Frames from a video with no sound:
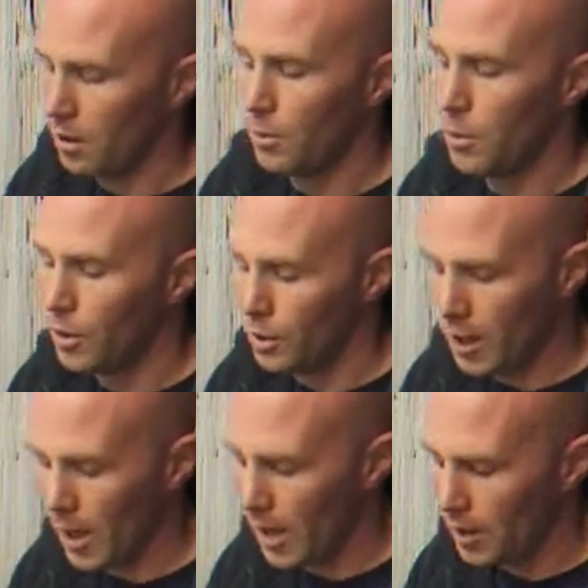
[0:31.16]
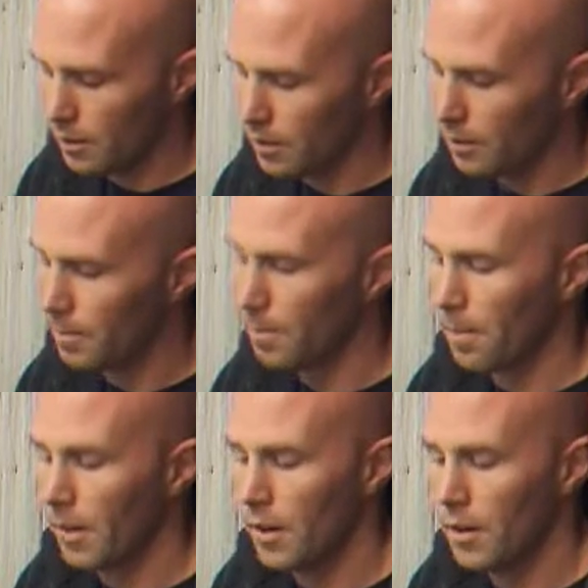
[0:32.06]
The burner can
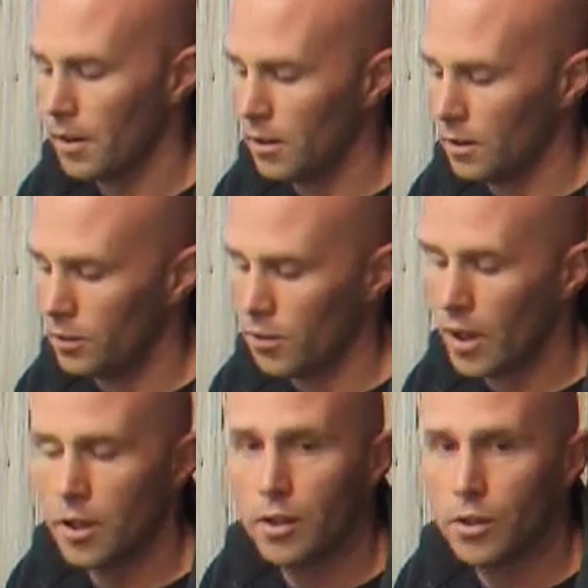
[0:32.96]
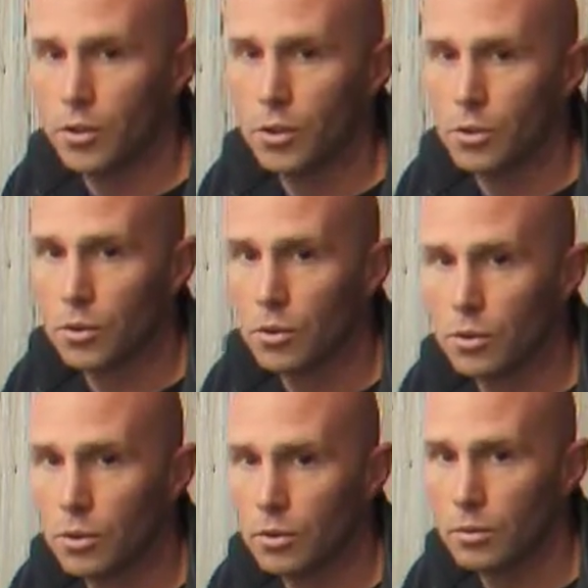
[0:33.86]
is a standard issue
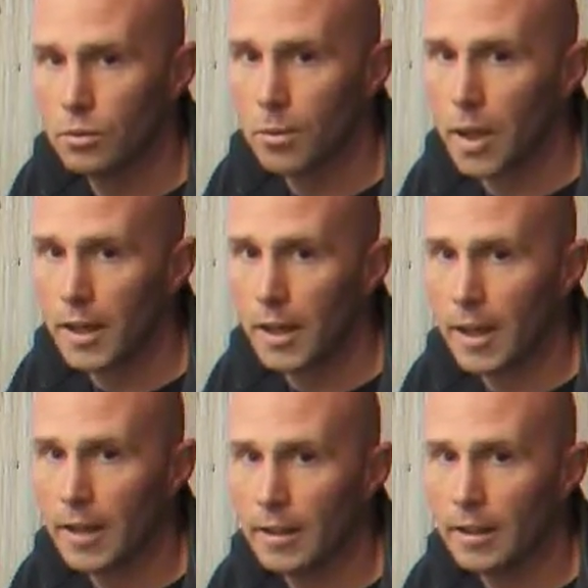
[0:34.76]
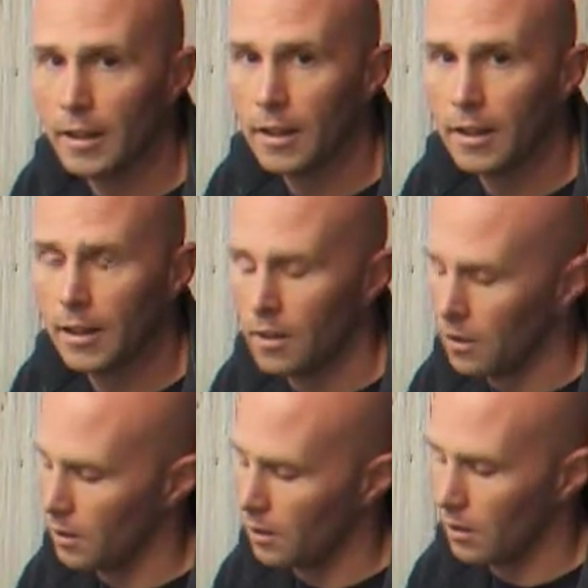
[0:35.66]
pint can,
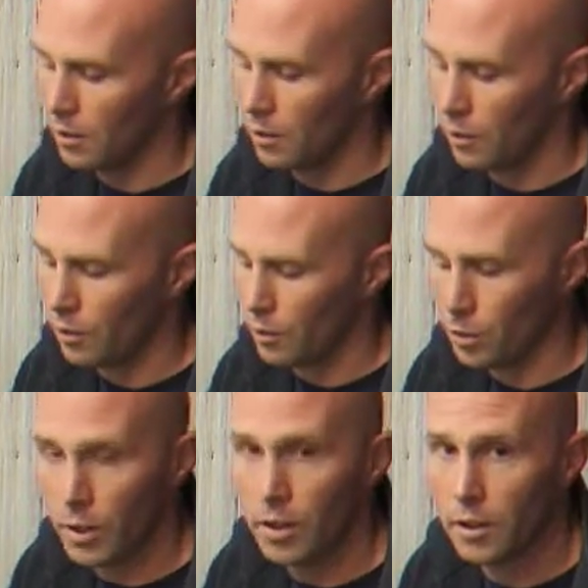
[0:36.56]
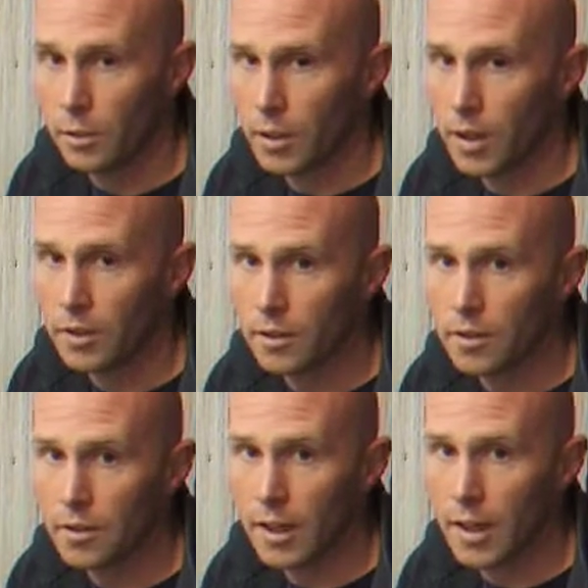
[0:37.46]
3 3/8
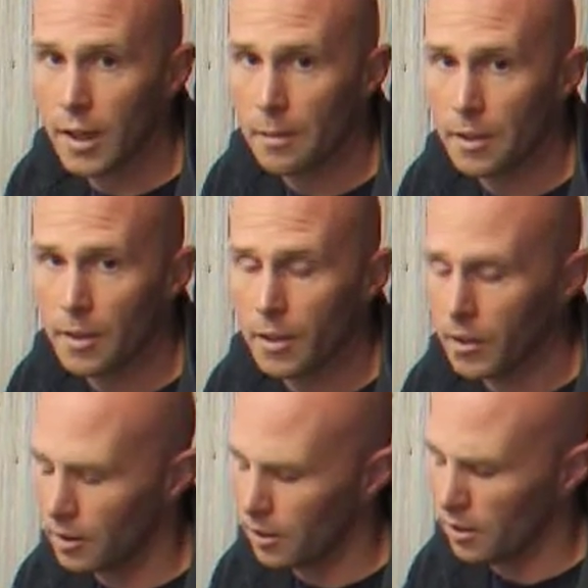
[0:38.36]
inch diameter.